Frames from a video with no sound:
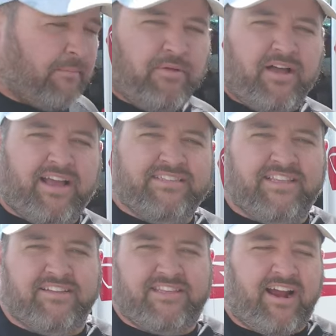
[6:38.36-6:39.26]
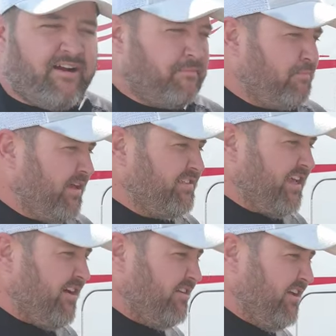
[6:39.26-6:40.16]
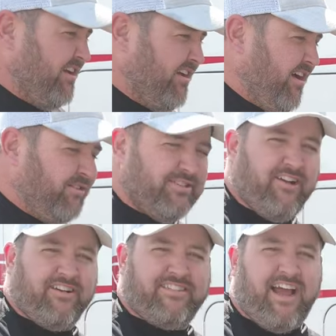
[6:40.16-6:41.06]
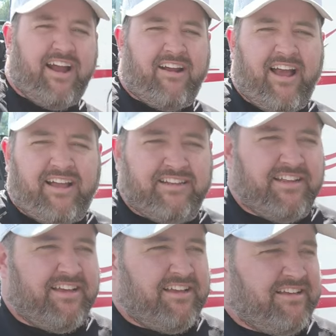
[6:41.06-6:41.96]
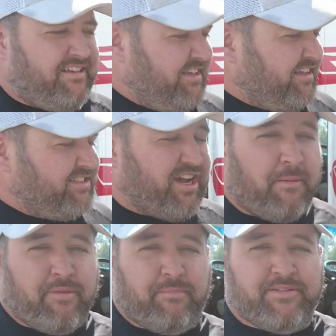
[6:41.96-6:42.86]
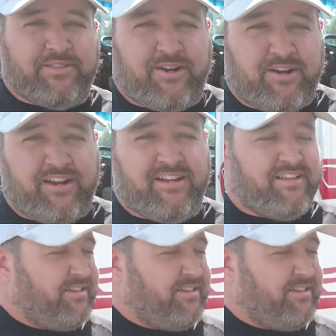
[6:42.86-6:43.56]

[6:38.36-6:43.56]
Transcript: Tire plug is a little tire place called Ozark Tire out in Joplin, Missouri.